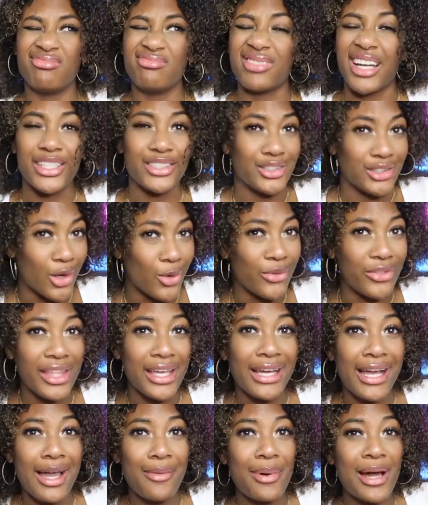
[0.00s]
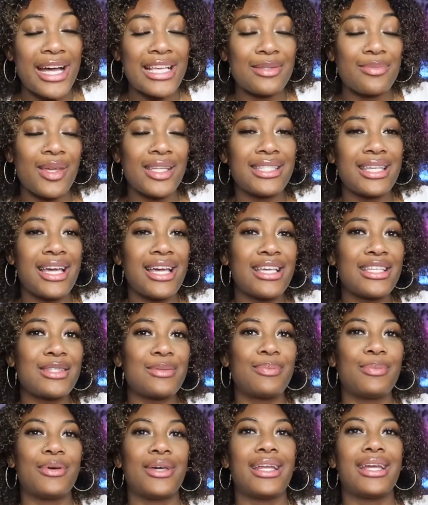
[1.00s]
I don't think I passed my
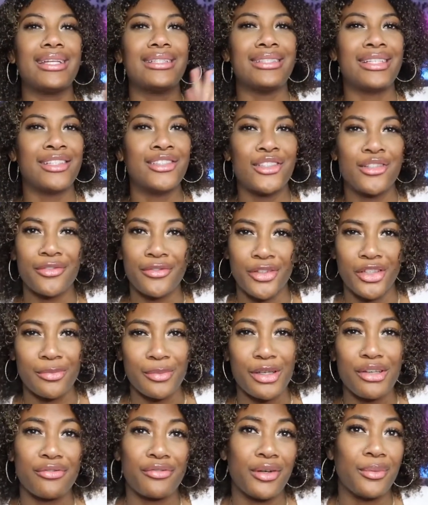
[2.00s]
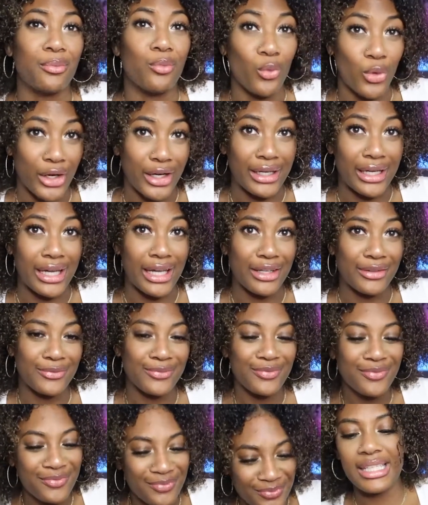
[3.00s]
test, but it didn't deter me from working.
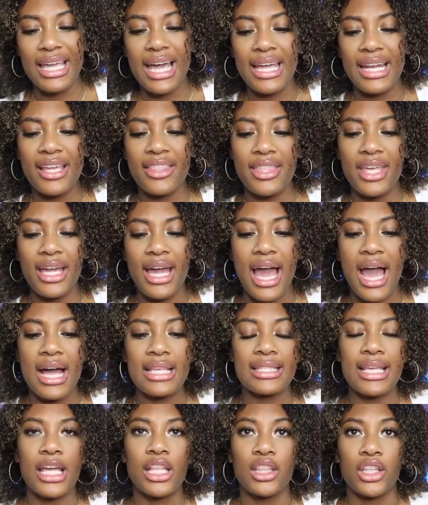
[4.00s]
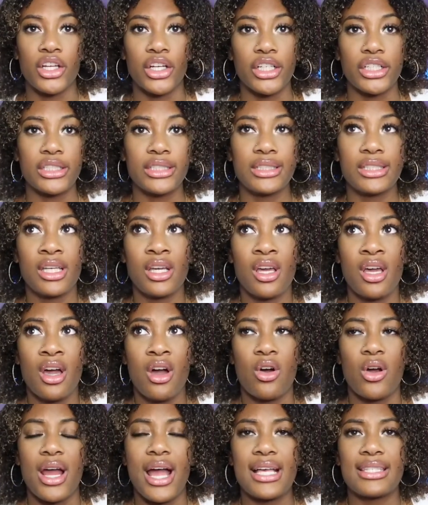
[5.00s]
Yeah, and I think as I learned,
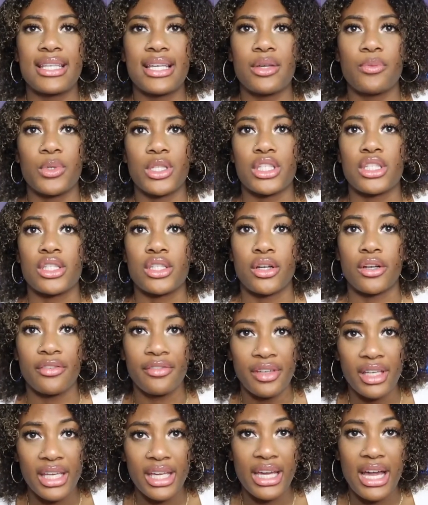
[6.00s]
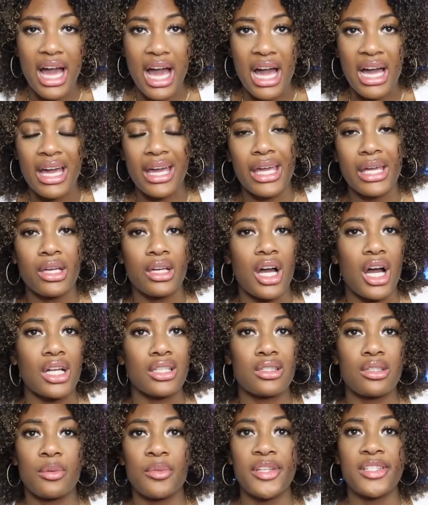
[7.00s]
or as I was serving, I
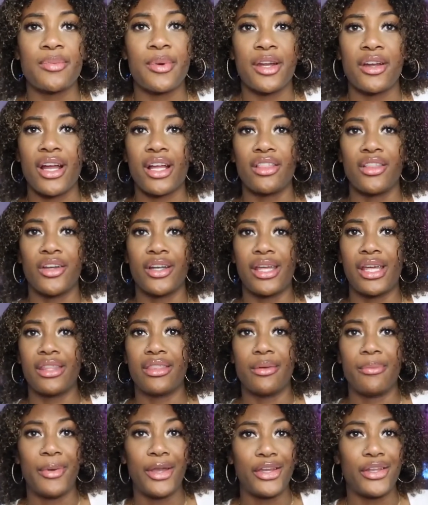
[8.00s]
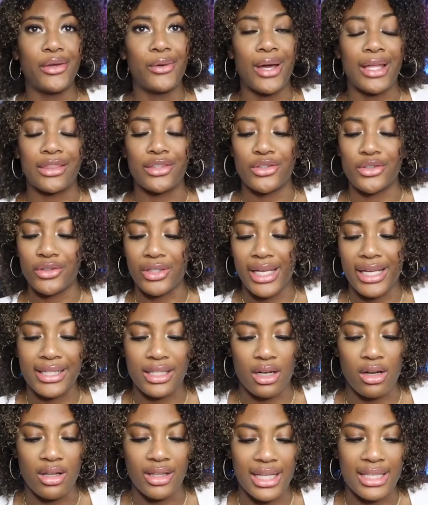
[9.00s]
got so much better at learning the menu, at the drinks,
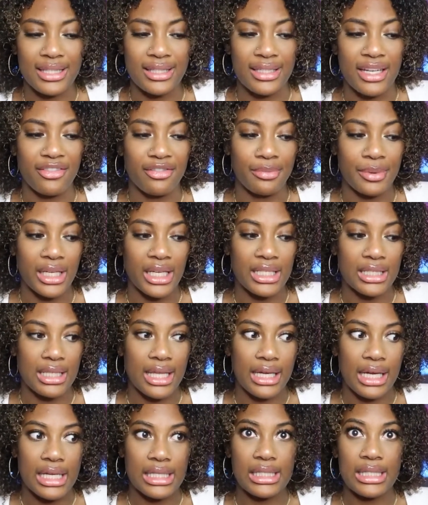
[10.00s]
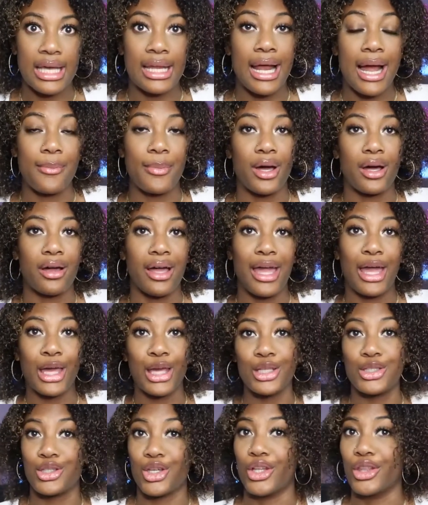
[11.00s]
and all that stuff, because like I said, I'm a
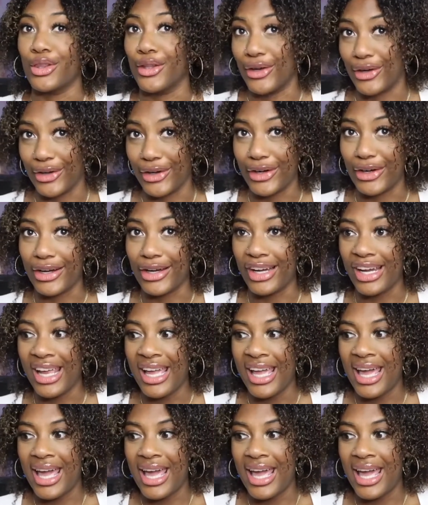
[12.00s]
hands-on learner.